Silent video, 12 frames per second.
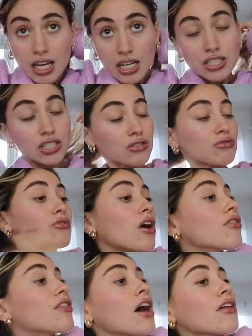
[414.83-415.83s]
and just
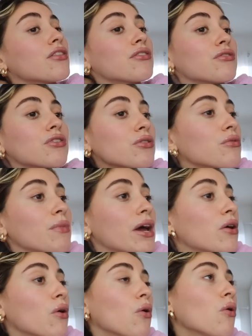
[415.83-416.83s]
run that through
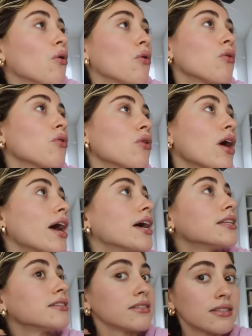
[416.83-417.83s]
my whole
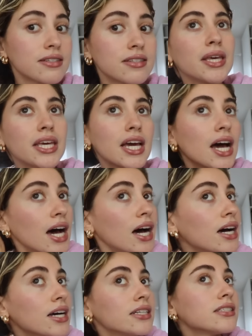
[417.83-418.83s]
ends
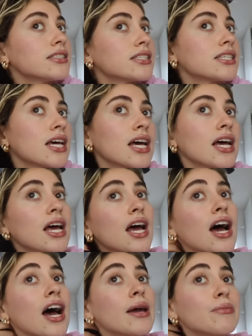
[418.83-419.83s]
because
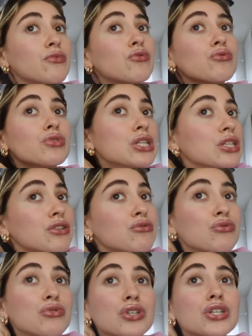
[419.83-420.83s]
I'm
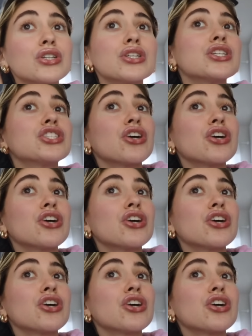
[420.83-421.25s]
really